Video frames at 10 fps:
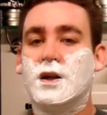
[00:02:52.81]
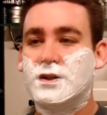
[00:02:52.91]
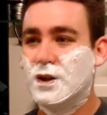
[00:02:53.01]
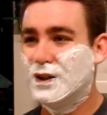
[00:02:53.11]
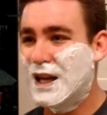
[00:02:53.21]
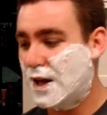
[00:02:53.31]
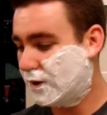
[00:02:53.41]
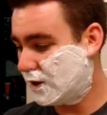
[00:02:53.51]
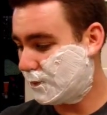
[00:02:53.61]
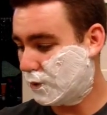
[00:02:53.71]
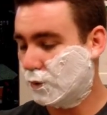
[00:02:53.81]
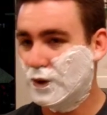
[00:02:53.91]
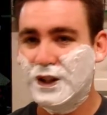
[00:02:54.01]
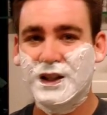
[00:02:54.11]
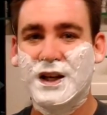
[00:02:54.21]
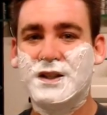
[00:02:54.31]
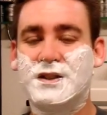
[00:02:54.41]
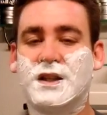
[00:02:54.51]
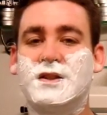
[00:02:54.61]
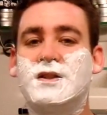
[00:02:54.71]
Uh, so lathered up really
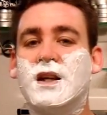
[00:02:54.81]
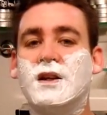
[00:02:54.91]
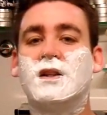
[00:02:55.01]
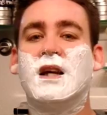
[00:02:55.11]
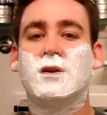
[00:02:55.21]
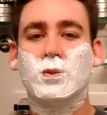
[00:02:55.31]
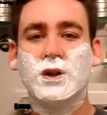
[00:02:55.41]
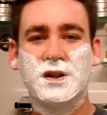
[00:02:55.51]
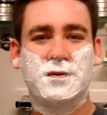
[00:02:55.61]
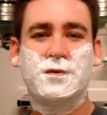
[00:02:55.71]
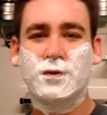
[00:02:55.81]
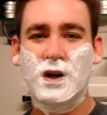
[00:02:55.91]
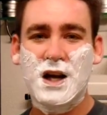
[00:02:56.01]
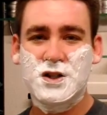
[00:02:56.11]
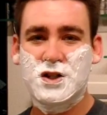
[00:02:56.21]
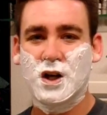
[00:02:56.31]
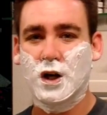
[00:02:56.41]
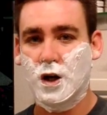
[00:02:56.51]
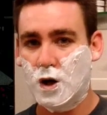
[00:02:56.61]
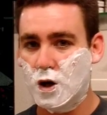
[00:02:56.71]
nice. That scent, that really fresh,
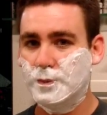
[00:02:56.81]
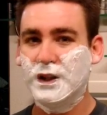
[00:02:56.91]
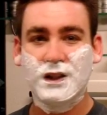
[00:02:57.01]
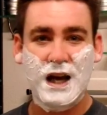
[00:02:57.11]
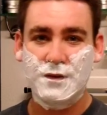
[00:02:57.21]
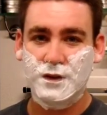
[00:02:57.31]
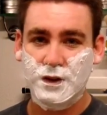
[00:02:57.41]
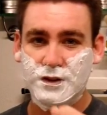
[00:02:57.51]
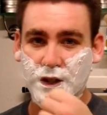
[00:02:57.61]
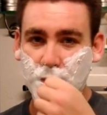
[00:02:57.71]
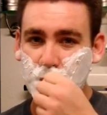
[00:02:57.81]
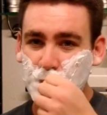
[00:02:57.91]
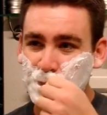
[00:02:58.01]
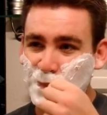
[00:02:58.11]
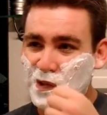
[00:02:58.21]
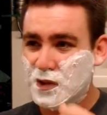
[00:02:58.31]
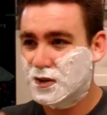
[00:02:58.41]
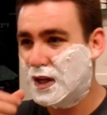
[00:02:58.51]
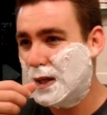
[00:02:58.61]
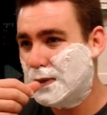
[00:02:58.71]
uh, calming lavender scent
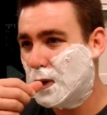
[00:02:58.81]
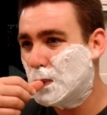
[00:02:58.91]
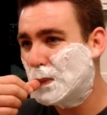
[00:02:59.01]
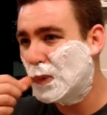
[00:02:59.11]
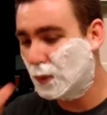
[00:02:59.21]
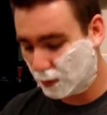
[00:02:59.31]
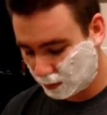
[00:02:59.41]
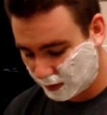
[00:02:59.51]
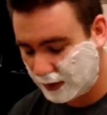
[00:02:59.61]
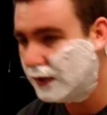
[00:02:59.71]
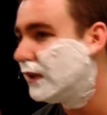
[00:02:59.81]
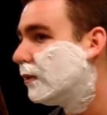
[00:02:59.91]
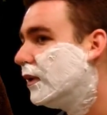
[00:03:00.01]
just came out really,